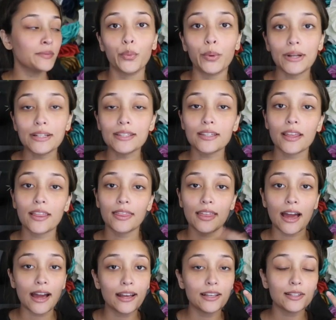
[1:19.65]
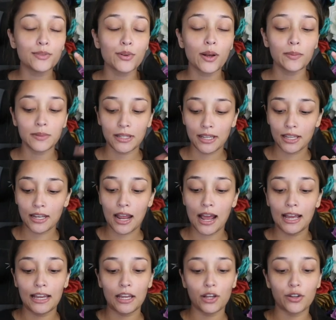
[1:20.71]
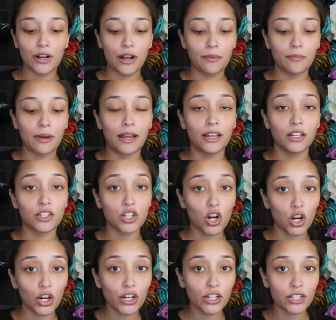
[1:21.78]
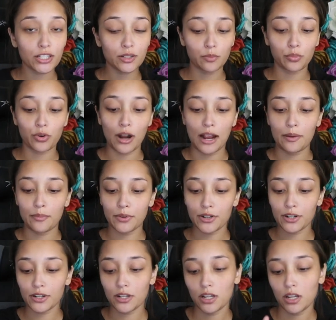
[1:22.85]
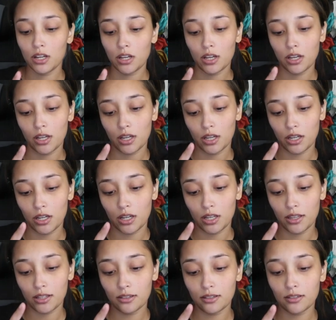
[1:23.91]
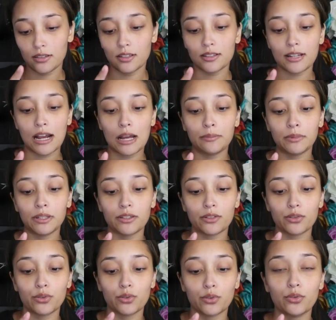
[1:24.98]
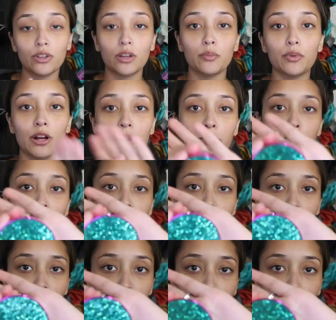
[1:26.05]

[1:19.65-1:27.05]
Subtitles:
Once that is rubbed in, I grab my Tarte primer, and this is the Timeless Soothing Primer.